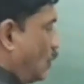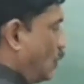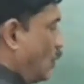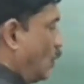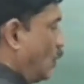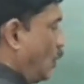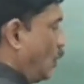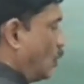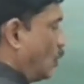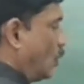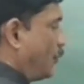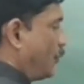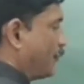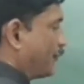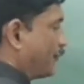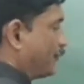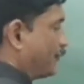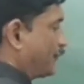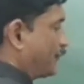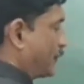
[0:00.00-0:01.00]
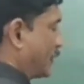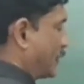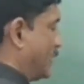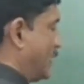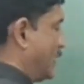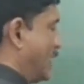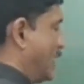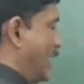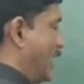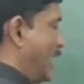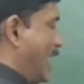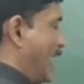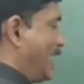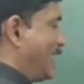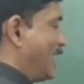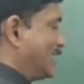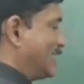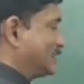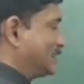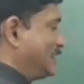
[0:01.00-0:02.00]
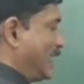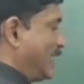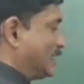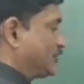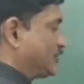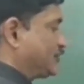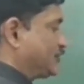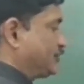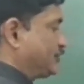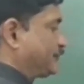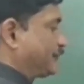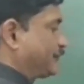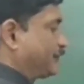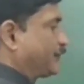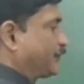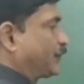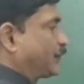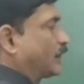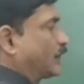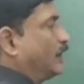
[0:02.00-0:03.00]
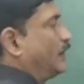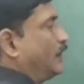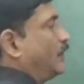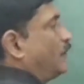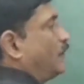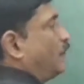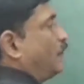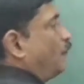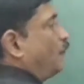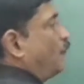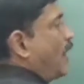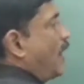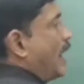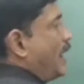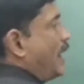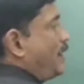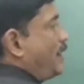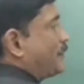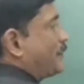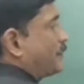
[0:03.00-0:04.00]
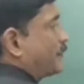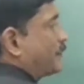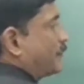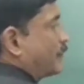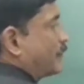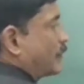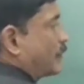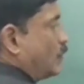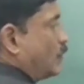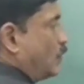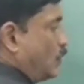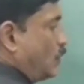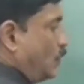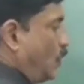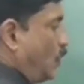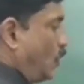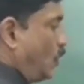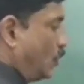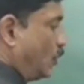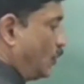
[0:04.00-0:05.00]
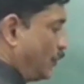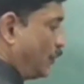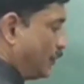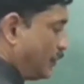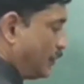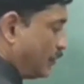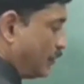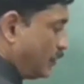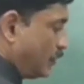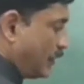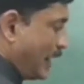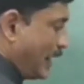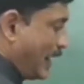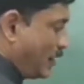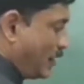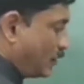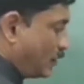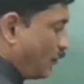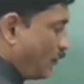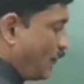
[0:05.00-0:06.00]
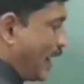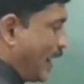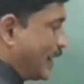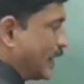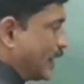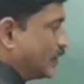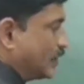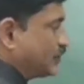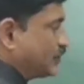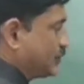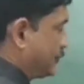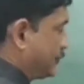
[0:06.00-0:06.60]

O and x dash, y, O and y dash.